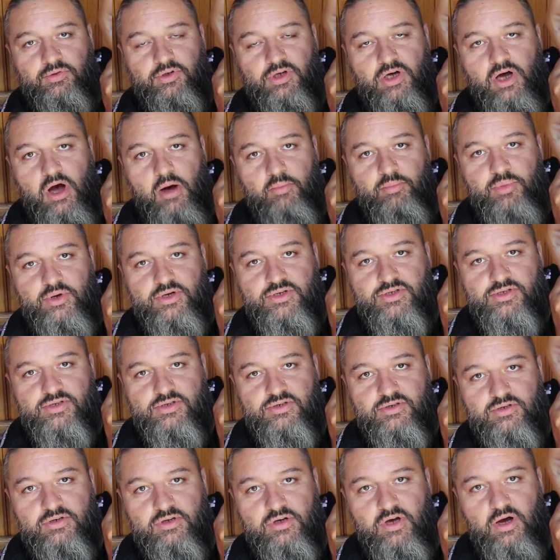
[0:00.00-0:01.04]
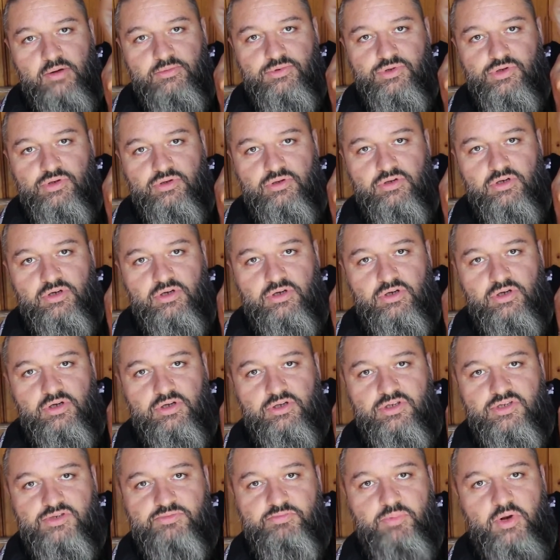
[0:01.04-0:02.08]
compass comes on the
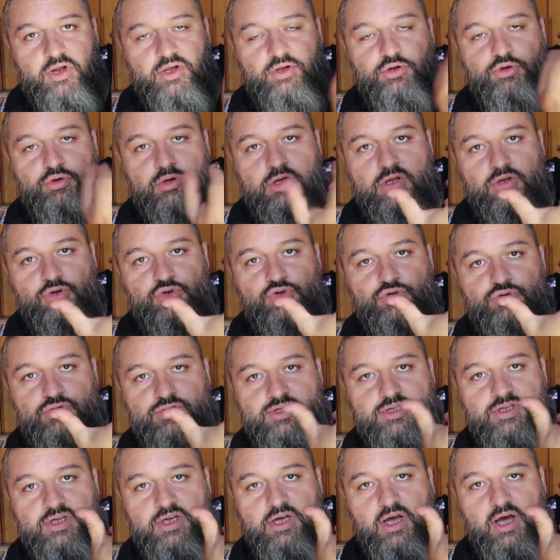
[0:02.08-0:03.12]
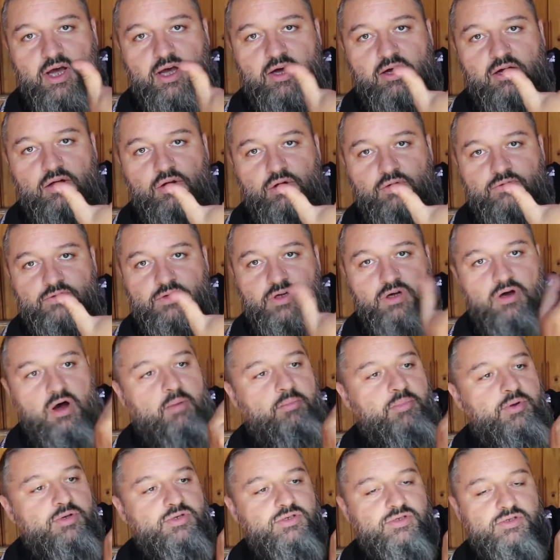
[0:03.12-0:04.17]
display. You can choose the angle of the
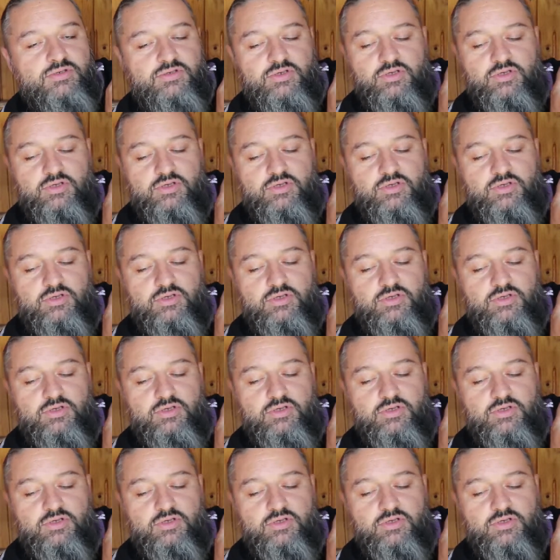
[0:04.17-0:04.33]
compass.